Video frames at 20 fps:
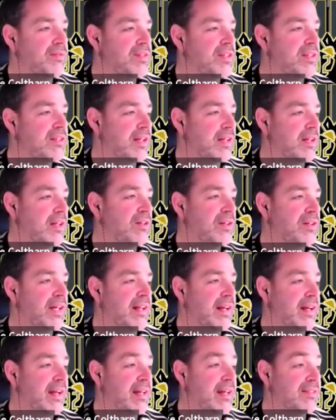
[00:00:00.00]
He's like, okay, that
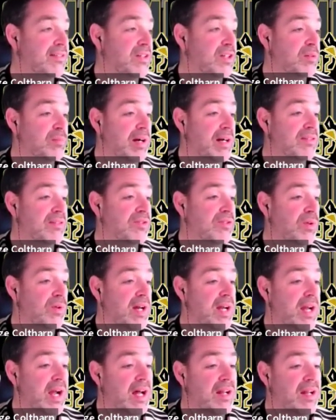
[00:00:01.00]
guy's going to bounce
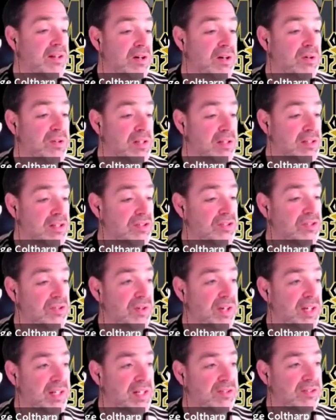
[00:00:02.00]
away. I know that the
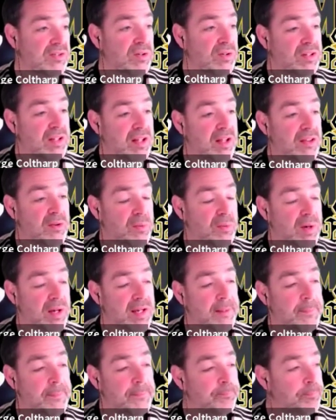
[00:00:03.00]
screen is going the other way.